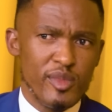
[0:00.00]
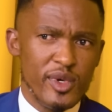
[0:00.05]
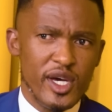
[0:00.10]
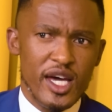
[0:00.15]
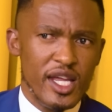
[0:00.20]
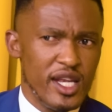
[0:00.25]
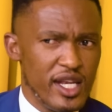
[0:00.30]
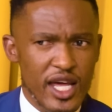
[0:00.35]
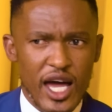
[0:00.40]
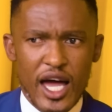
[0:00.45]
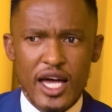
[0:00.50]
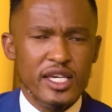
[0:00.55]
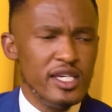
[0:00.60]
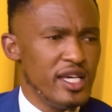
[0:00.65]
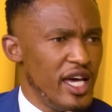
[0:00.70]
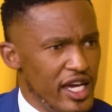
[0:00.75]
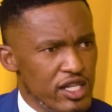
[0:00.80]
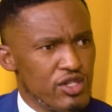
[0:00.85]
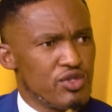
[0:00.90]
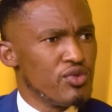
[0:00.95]
And I
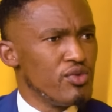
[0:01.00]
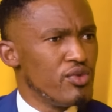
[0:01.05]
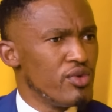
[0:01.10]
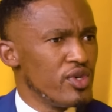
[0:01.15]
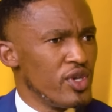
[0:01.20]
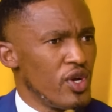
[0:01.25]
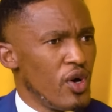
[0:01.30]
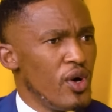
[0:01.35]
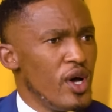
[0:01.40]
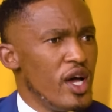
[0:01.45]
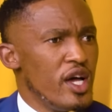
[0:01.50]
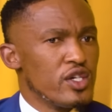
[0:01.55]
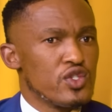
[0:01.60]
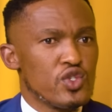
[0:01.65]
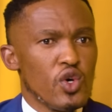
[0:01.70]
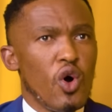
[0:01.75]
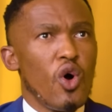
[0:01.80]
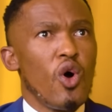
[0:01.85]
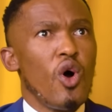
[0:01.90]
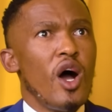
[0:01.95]
had to, you know.
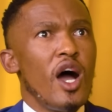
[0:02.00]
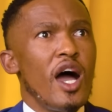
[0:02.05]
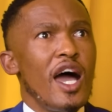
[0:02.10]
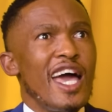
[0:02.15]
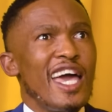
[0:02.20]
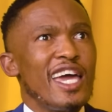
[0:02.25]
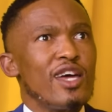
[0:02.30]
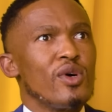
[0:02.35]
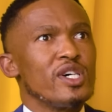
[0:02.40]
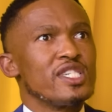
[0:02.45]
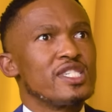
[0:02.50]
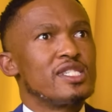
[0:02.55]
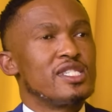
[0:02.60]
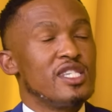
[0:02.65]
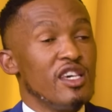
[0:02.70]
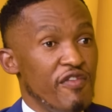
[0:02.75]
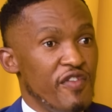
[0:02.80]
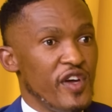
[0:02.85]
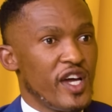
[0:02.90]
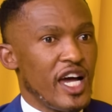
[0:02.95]
So it was
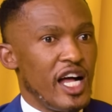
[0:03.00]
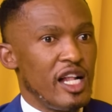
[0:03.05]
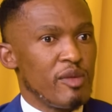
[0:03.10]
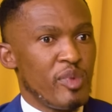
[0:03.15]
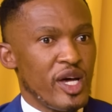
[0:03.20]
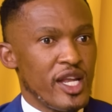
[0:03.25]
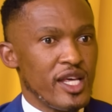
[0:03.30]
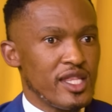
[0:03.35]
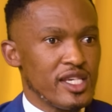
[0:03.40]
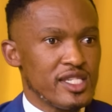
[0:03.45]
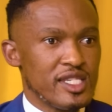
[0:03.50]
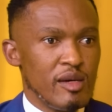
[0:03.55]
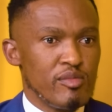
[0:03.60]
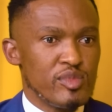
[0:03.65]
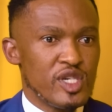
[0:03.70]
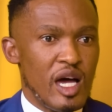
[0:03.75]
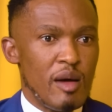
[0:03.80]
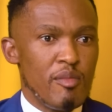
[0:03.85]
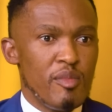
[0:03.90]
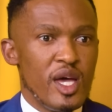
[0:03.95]
difficult, but at the same
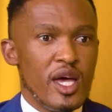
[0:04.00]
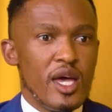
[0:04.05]
time,